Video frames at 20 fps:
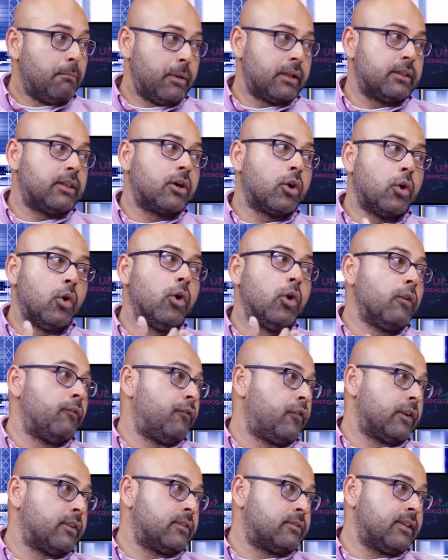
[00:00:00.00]
but the goal
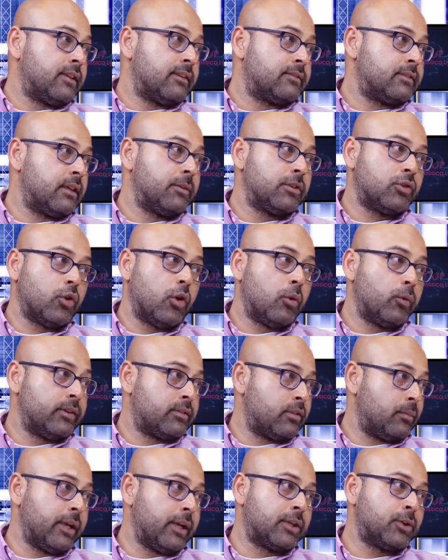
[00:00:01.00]
for the C S M is
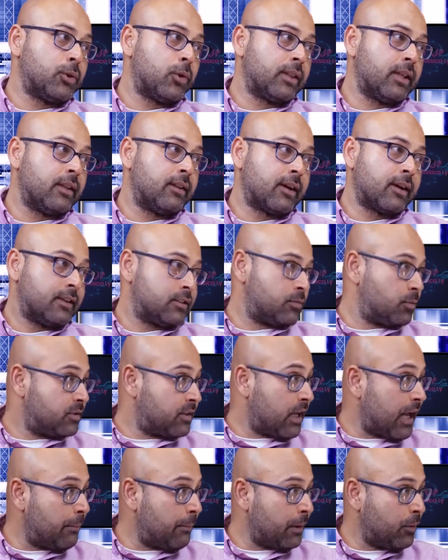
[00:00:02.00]
always to make sure that the customer
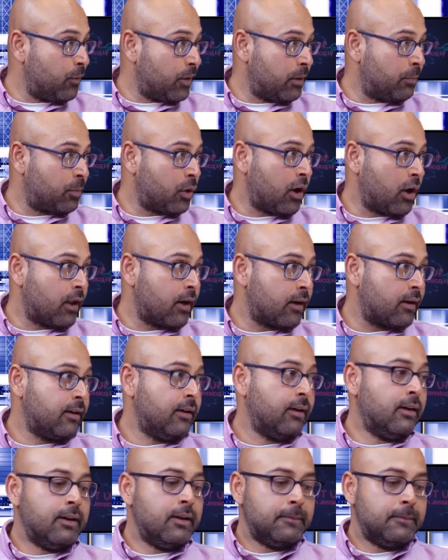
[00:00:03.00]
is happy with the product